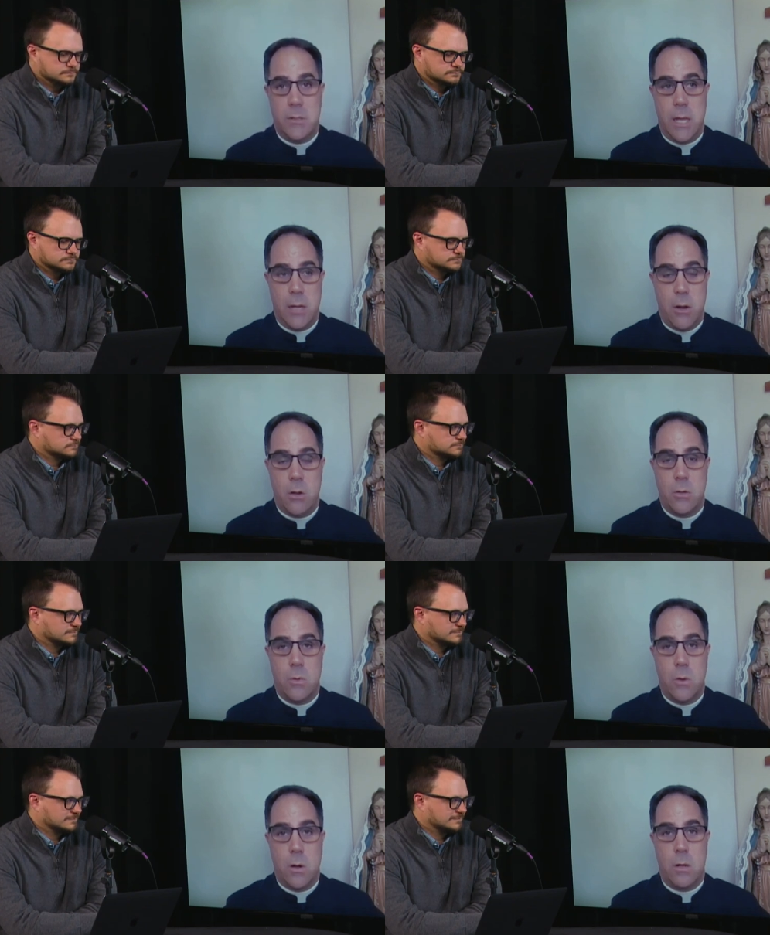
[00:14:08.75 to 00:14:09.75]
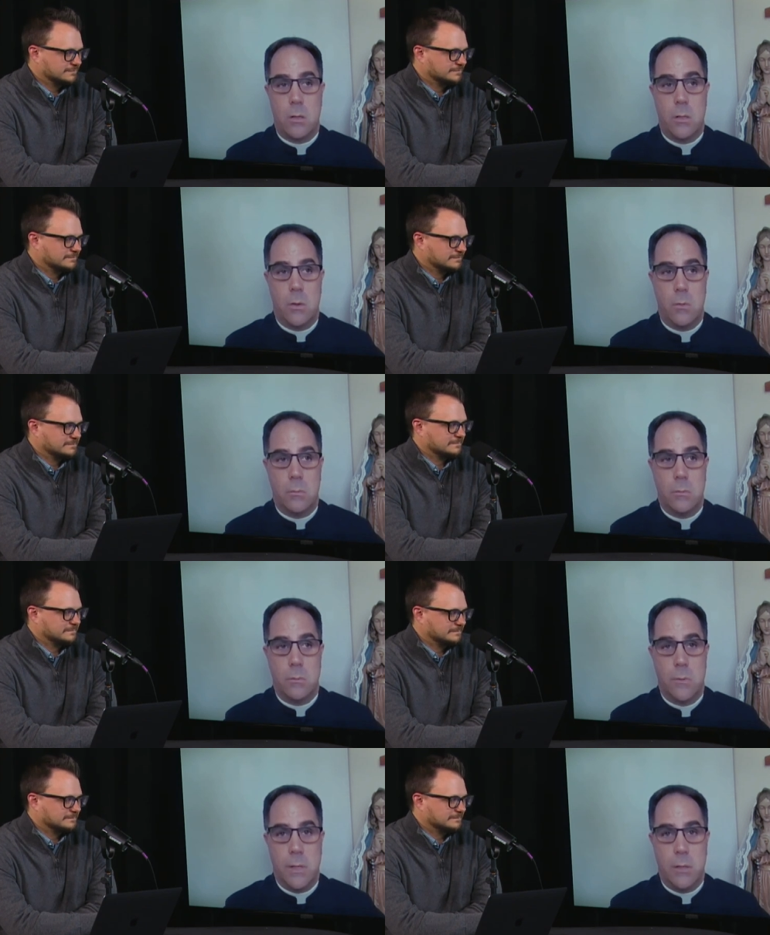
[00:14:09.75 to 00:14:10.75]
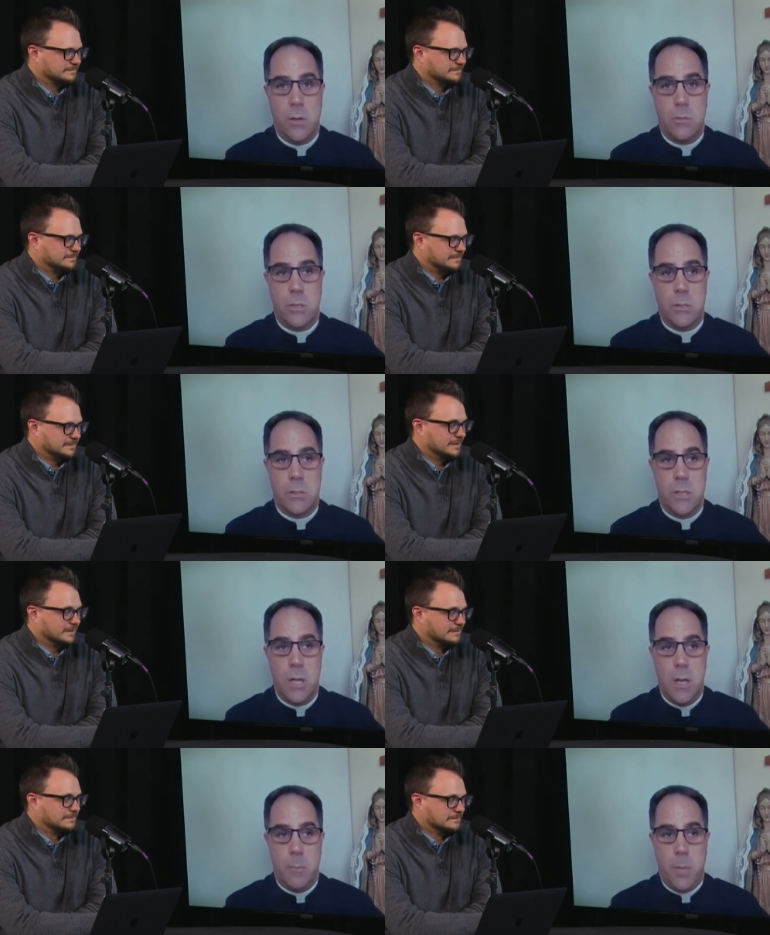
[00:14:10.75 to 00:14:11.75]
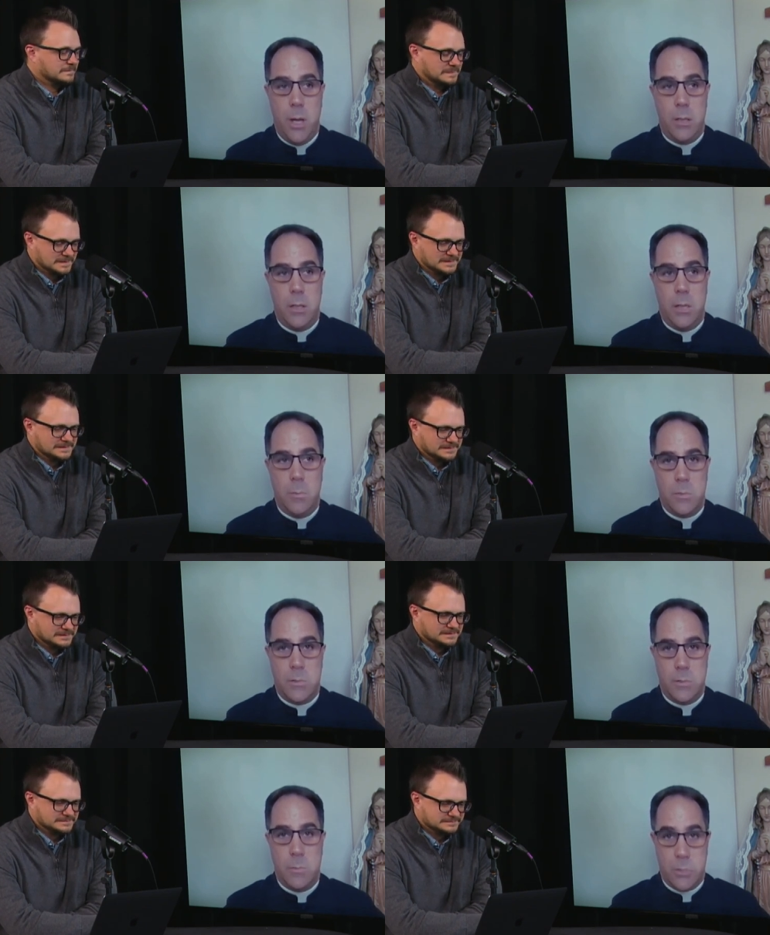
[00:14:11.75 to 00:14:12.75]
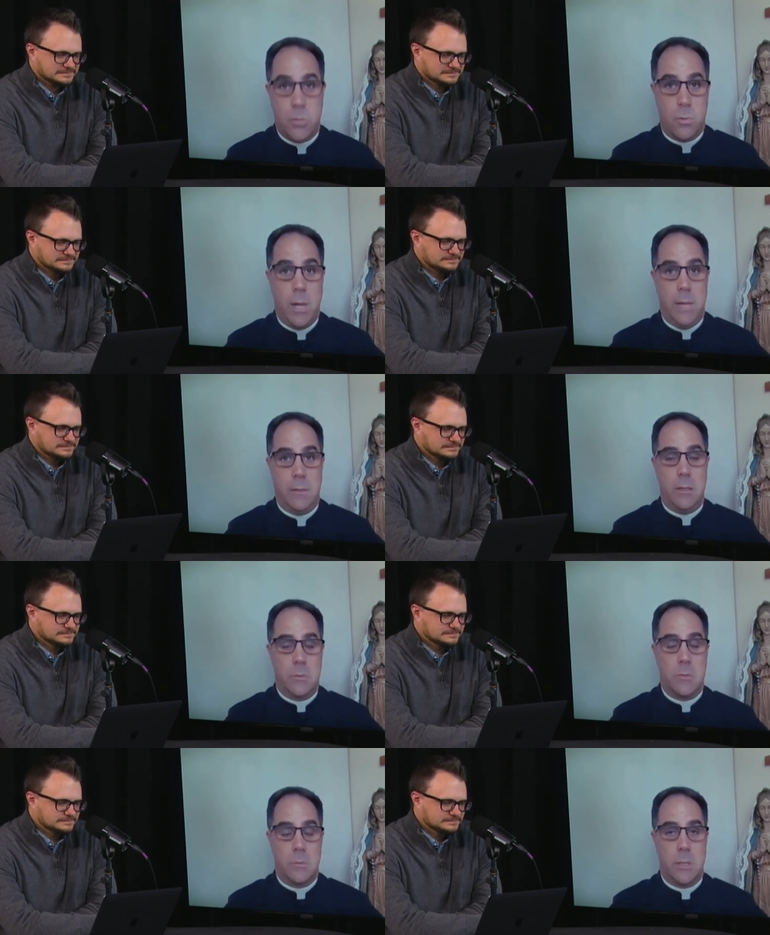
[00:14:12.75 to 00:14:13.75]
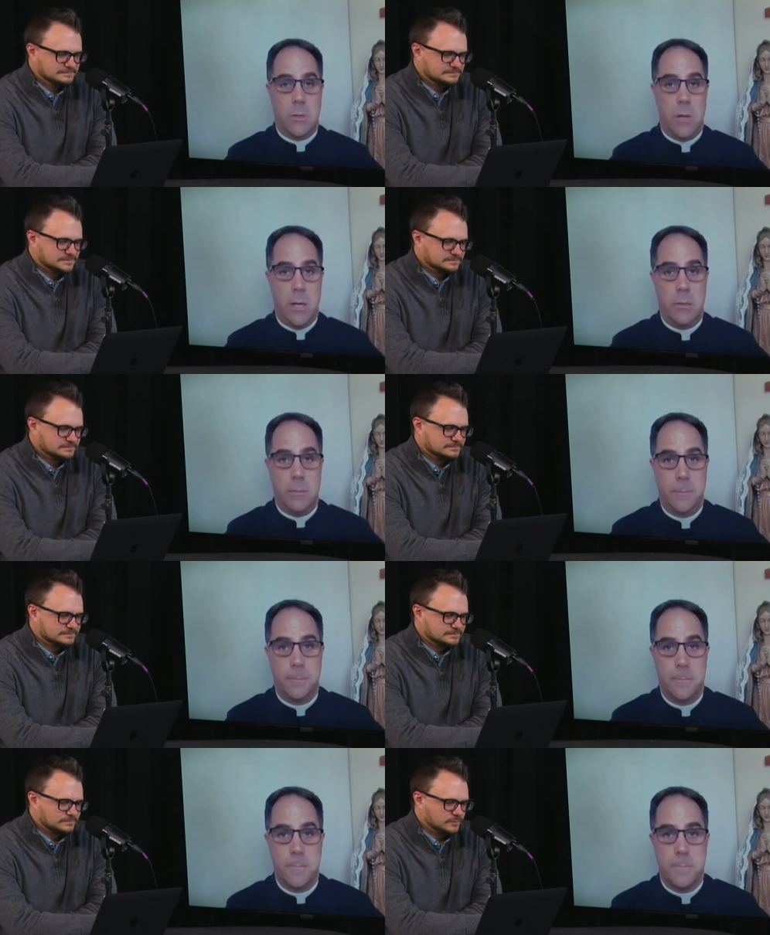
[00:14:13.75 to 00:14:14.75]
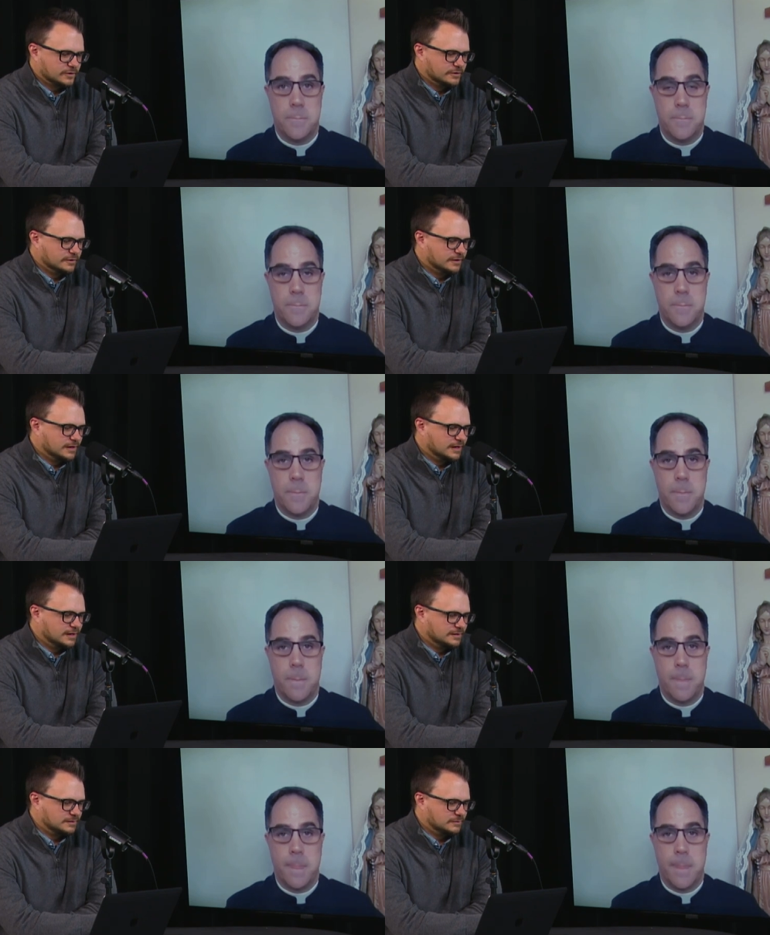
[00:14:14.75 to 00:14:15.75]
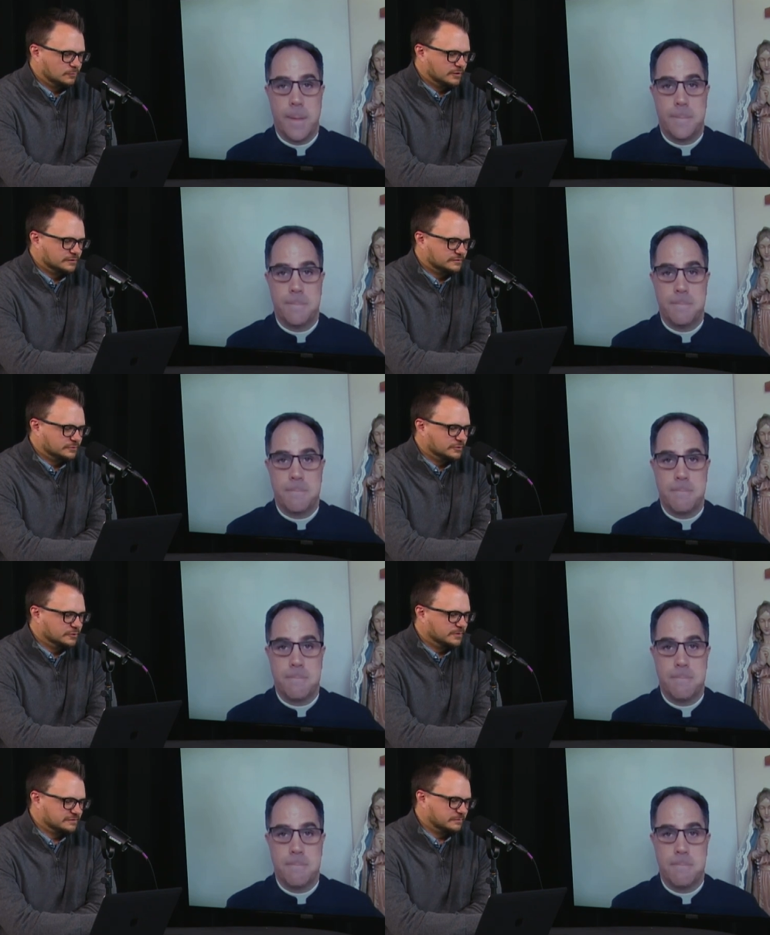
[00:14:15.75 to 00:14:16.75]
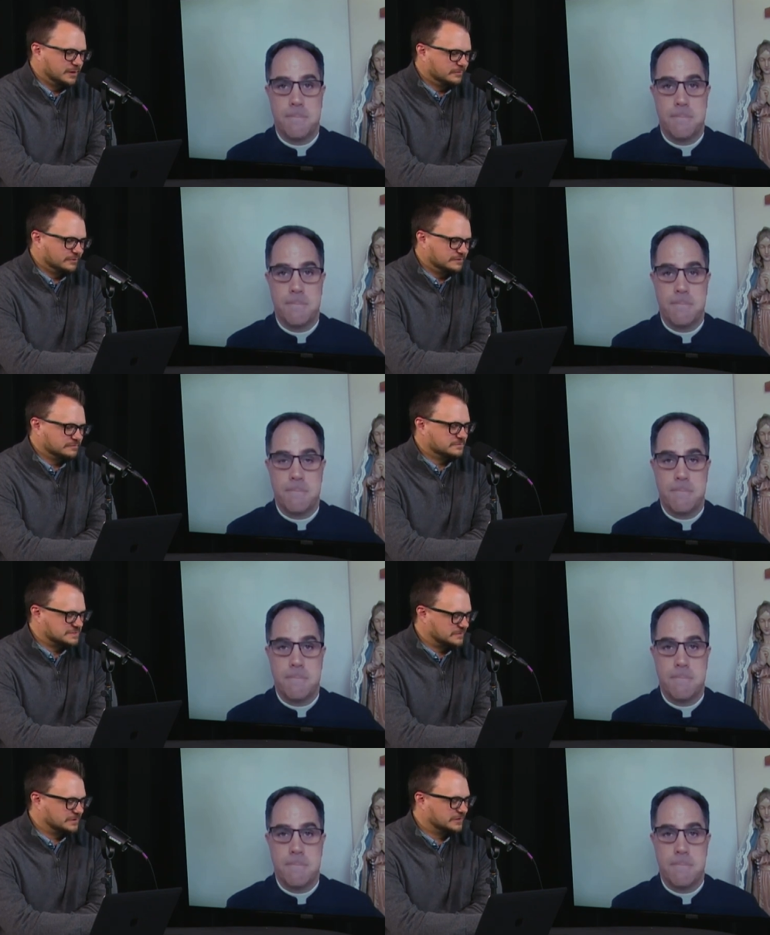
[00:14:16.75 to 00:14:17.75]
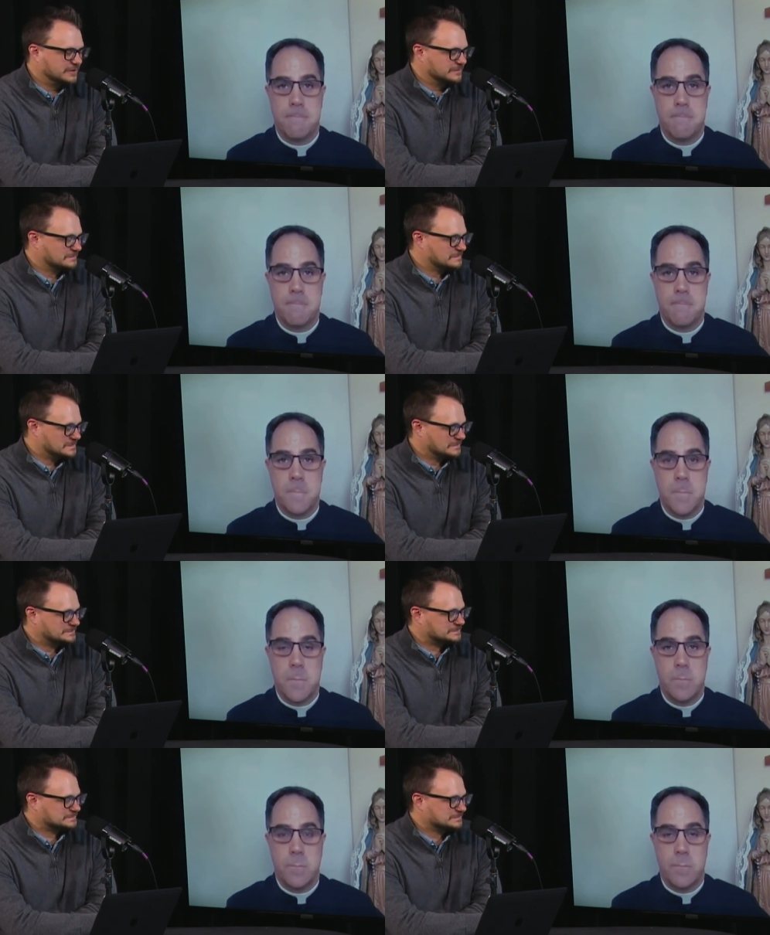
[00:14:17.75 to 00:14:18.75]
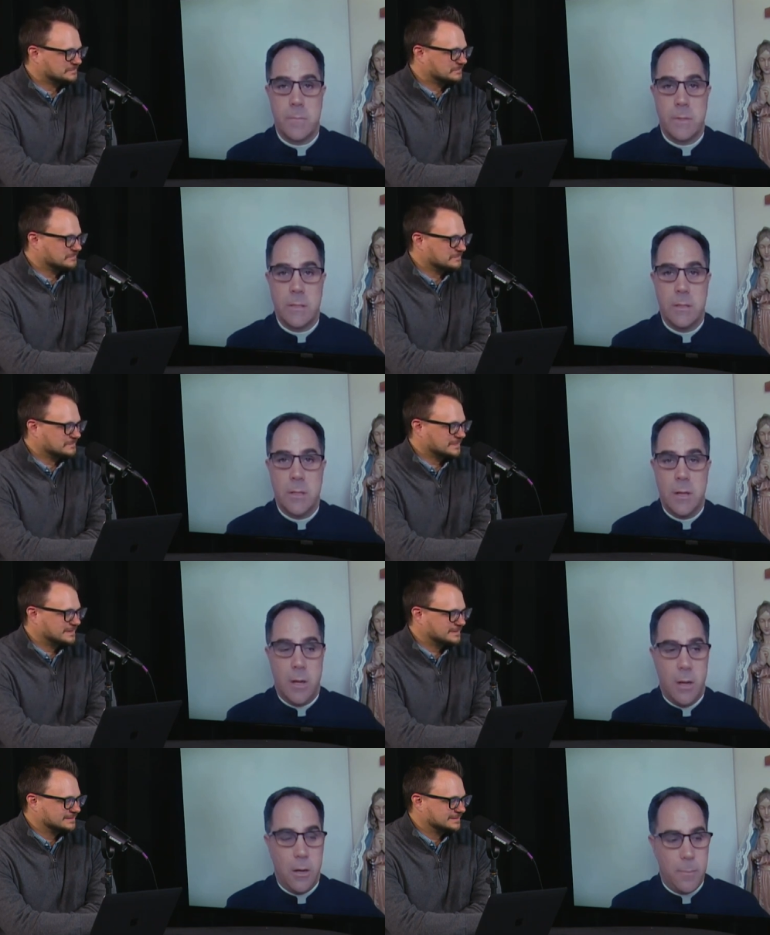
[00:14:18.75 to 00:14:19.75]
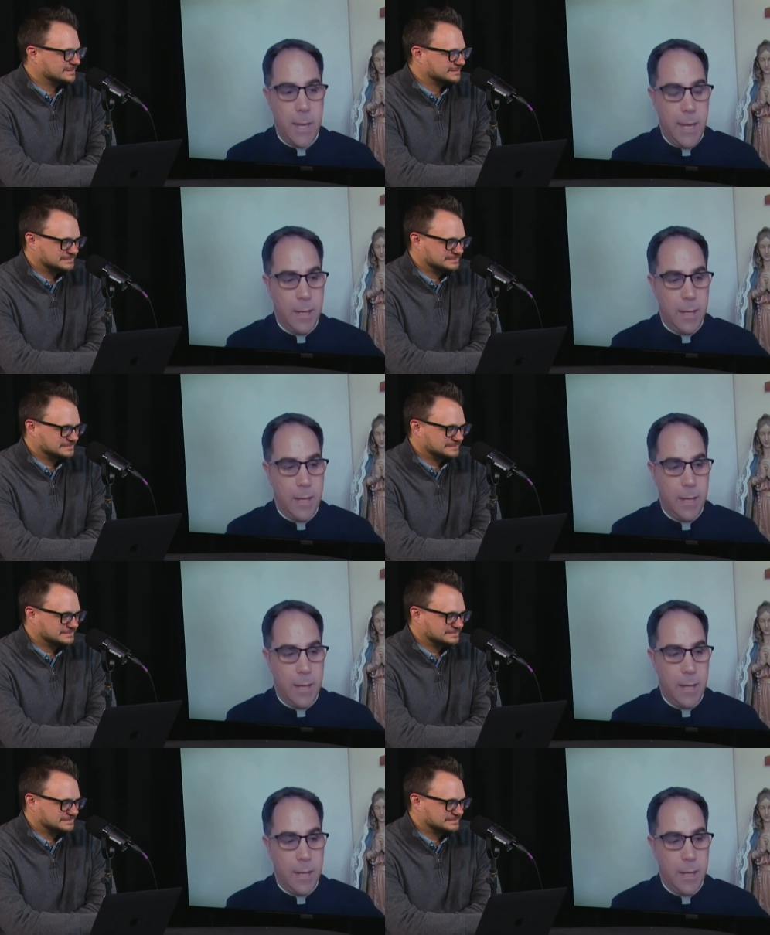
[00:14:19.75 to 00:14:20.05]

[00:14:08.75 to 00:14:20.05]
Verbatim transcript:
Speaker 1: hardcore, you know, theologians. Yeah. But it was it was great. It was really great.
Speaker 2: What are uh, one or two of your best memories from seminary?
Speaker 1: Oh man,